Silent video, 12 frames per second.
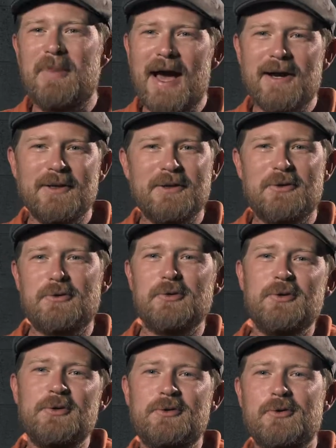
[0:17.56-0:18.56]
battling
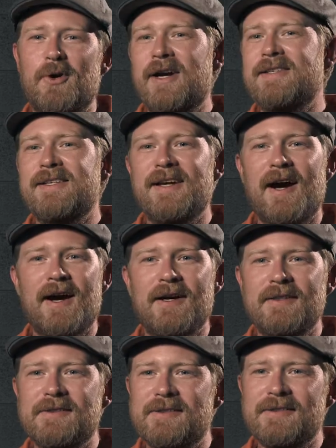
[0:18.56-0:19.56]
through crazy
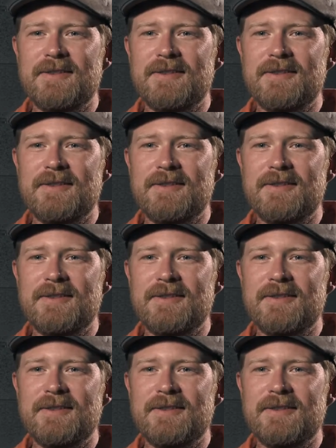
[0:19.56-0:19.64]
odds,